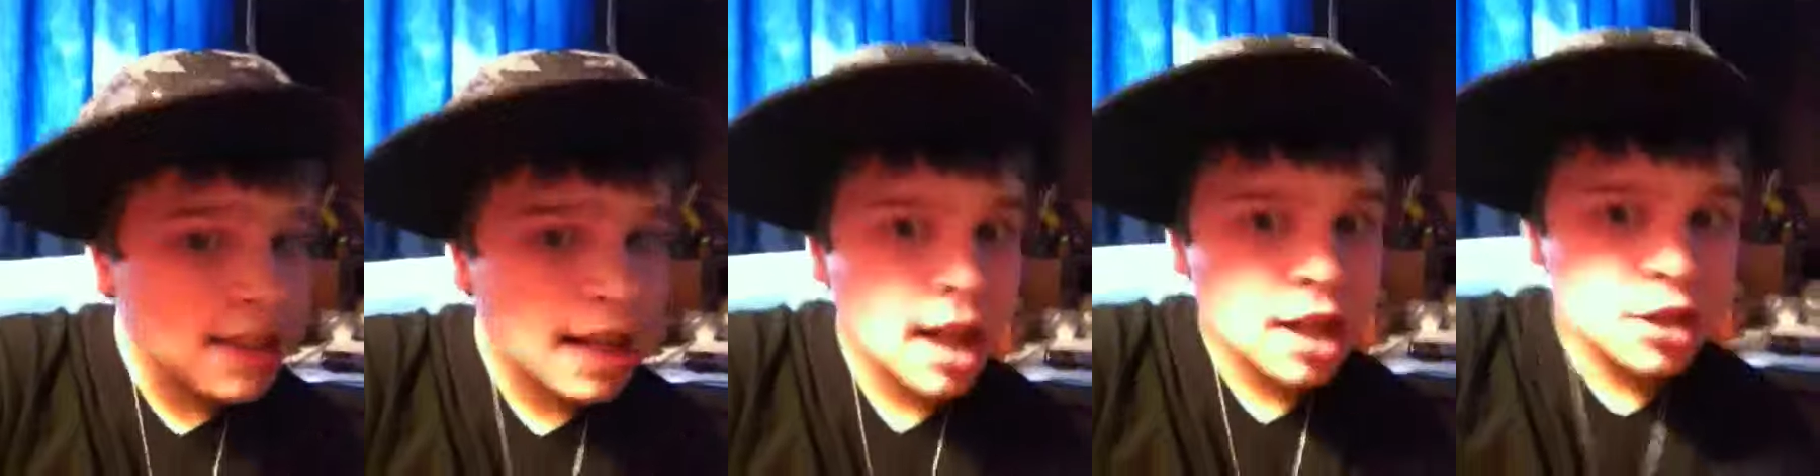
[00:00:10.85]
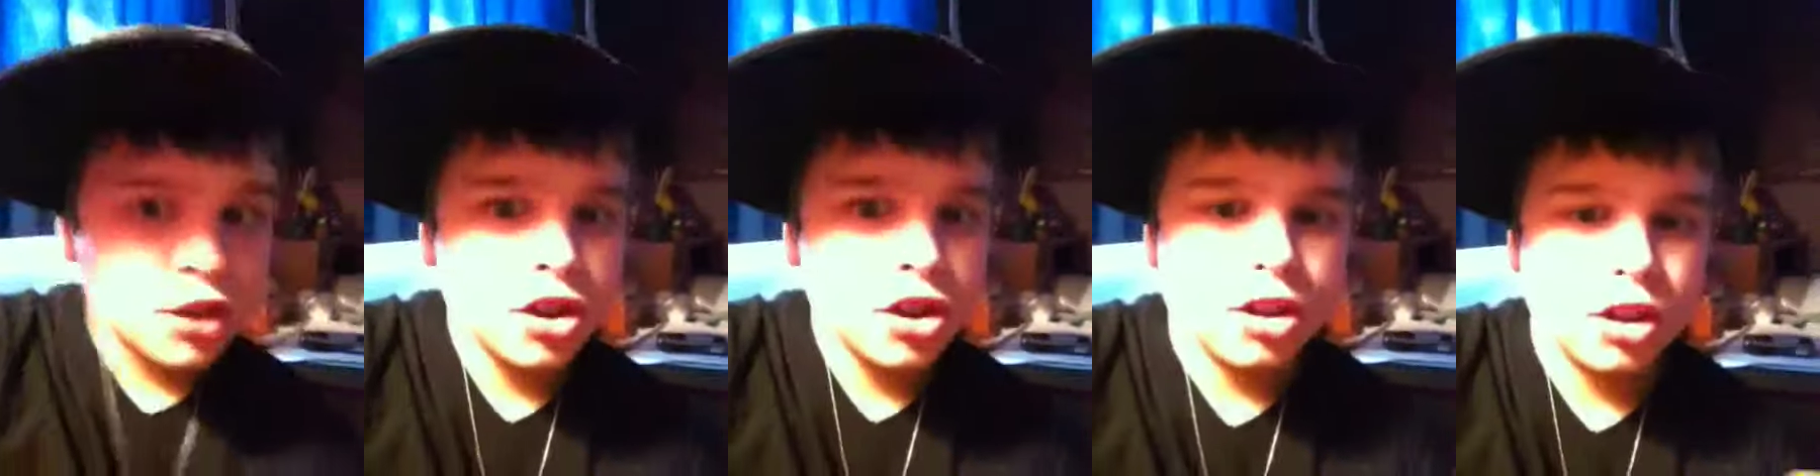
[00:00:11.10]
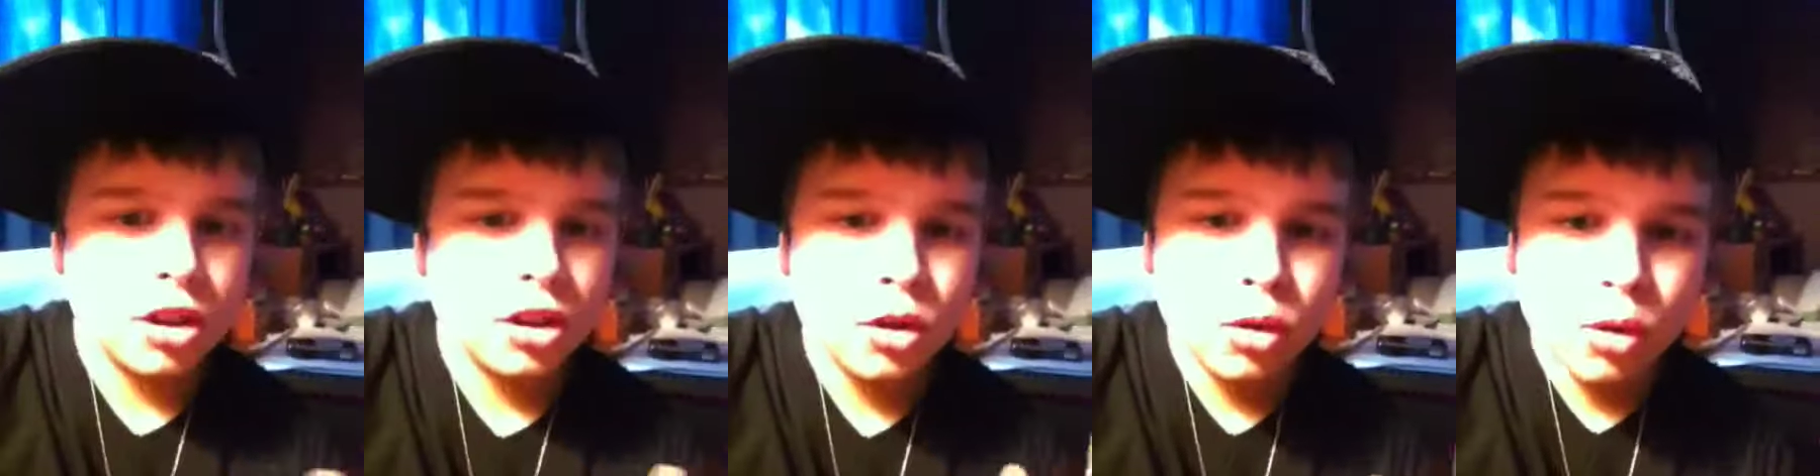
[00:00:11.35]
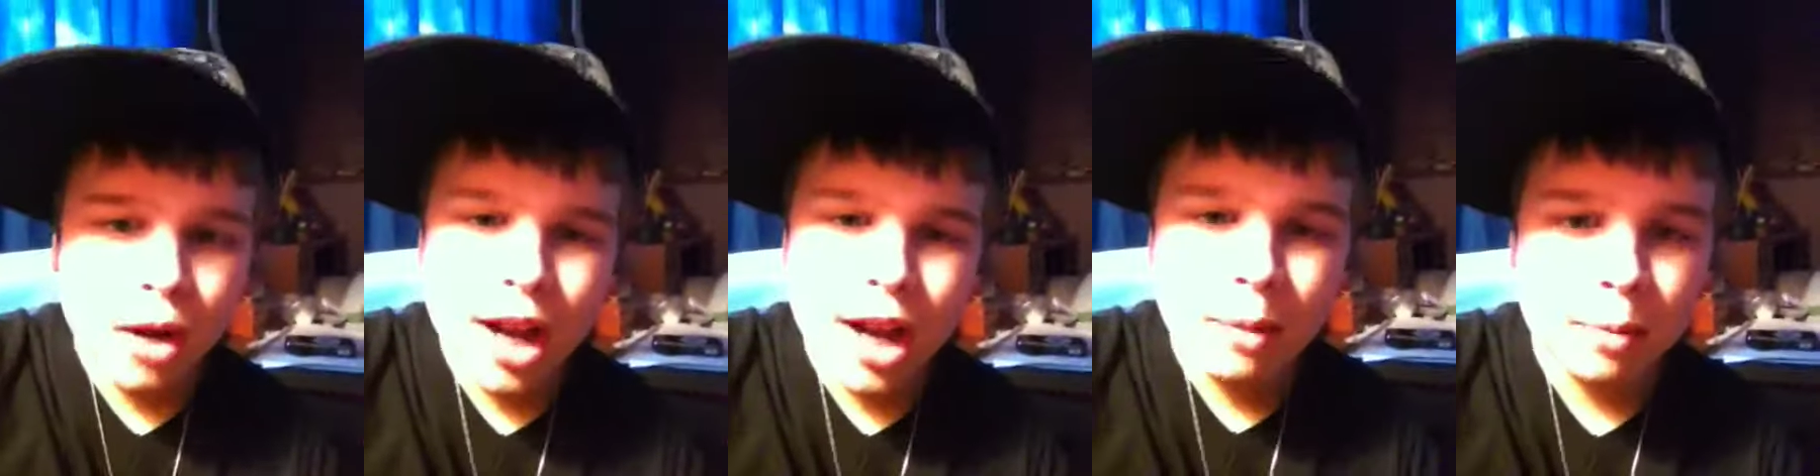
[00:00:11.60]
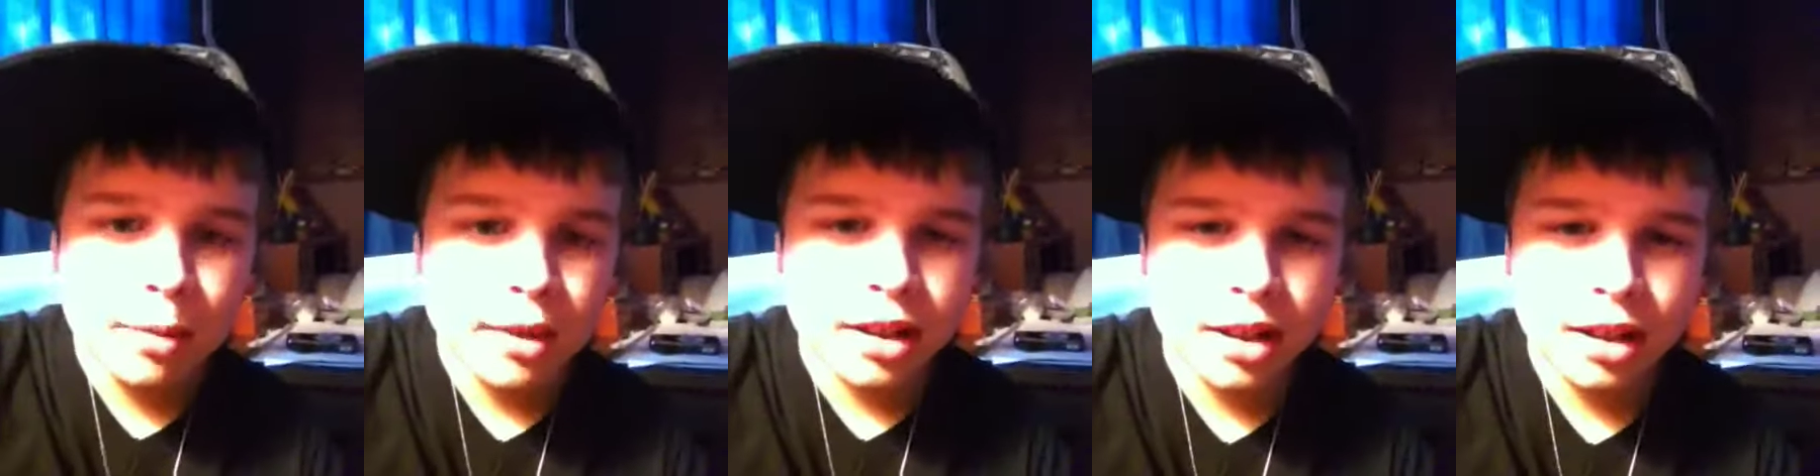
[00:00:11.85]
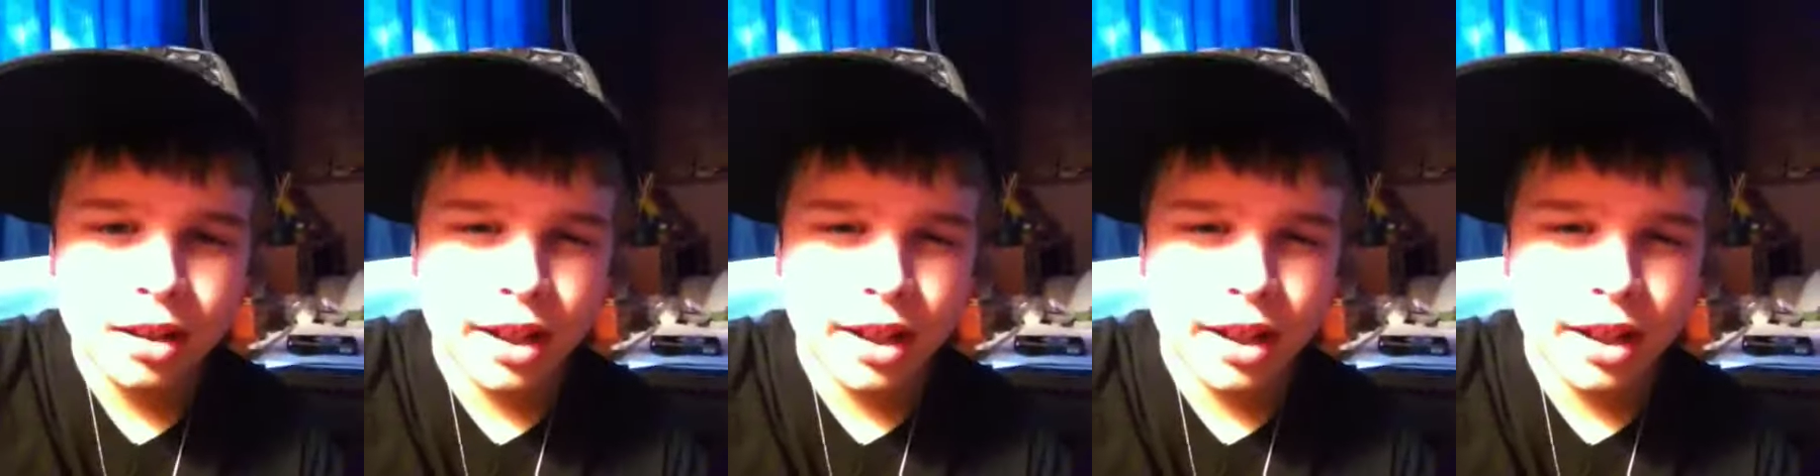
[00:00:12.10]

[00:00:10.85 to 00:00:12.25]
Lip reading: not just a crappy,